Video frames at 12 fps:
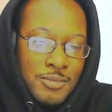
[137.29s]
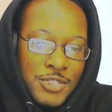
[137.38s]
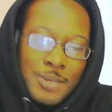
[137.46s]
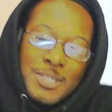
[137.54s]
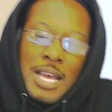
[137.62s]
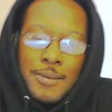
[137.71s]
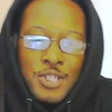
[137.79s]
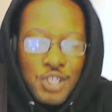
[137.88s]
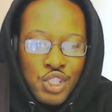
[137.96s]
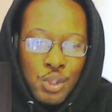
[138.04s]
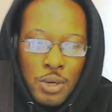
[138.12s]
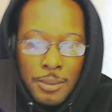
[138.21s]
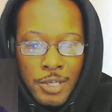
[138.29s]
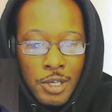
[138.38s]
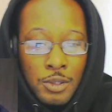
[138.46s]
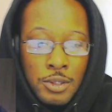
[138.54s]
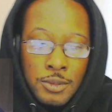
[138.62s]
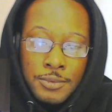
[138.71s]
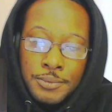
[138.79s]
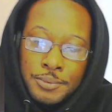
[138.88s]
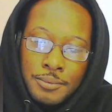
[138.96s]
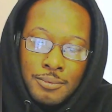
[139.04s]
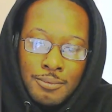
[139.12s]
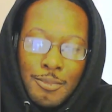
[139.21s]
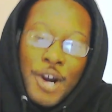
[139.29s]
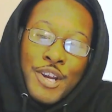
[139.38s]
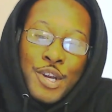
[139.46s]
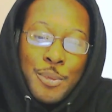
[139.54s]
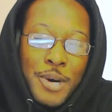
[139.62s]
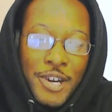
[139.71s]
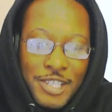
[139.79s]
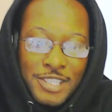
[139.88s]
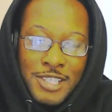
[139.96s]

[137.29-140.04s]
Sometimes he can show up though. Mario Party,